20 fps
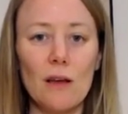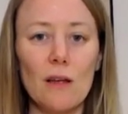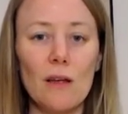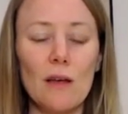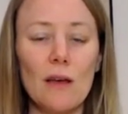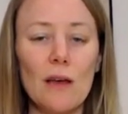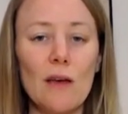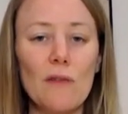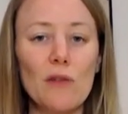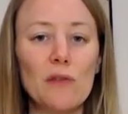
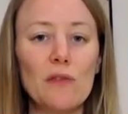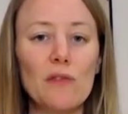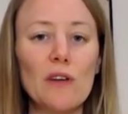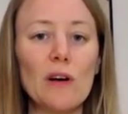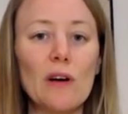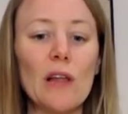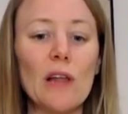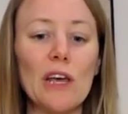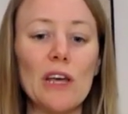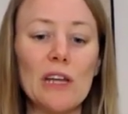If you
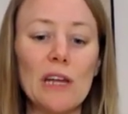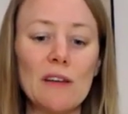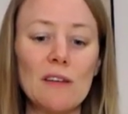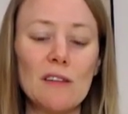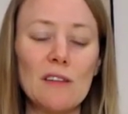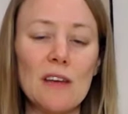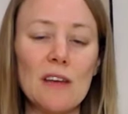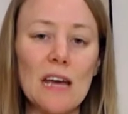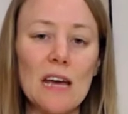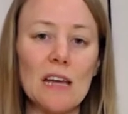feel like you need to
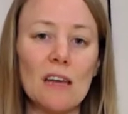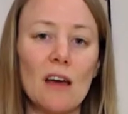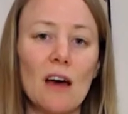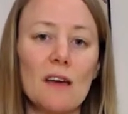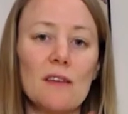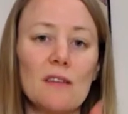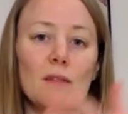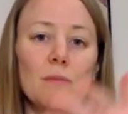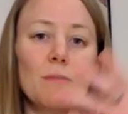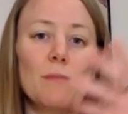take a
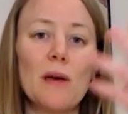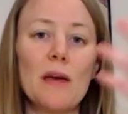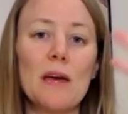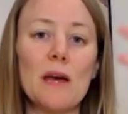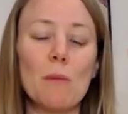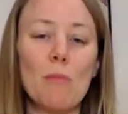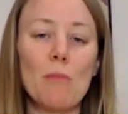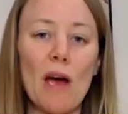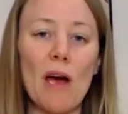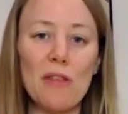nice big
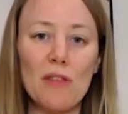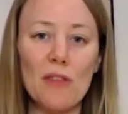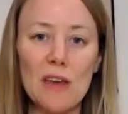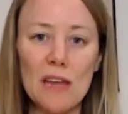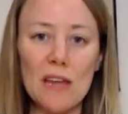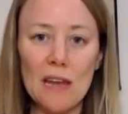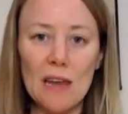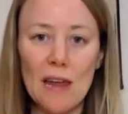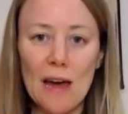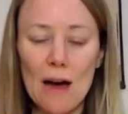breath
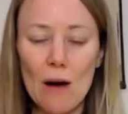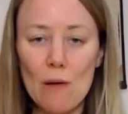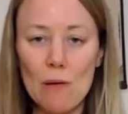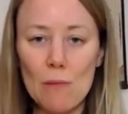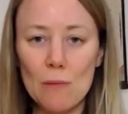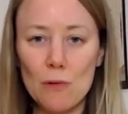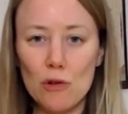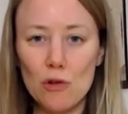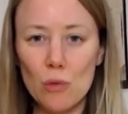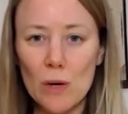in now in
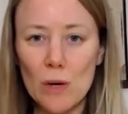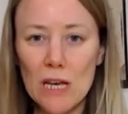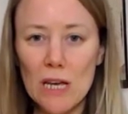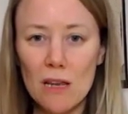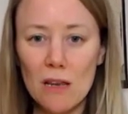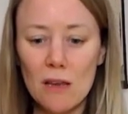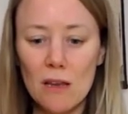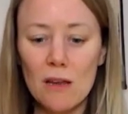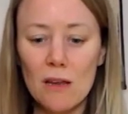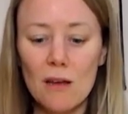
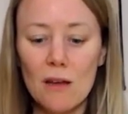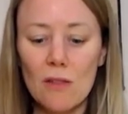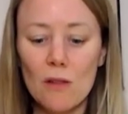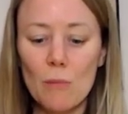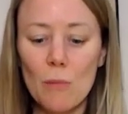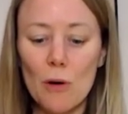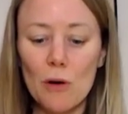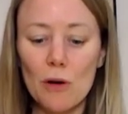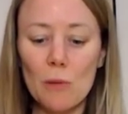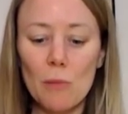between the
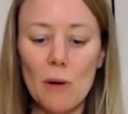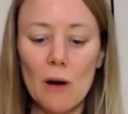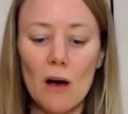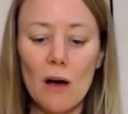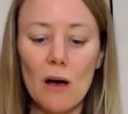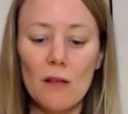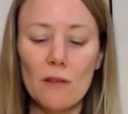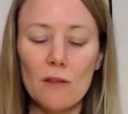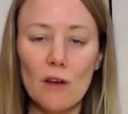body parts,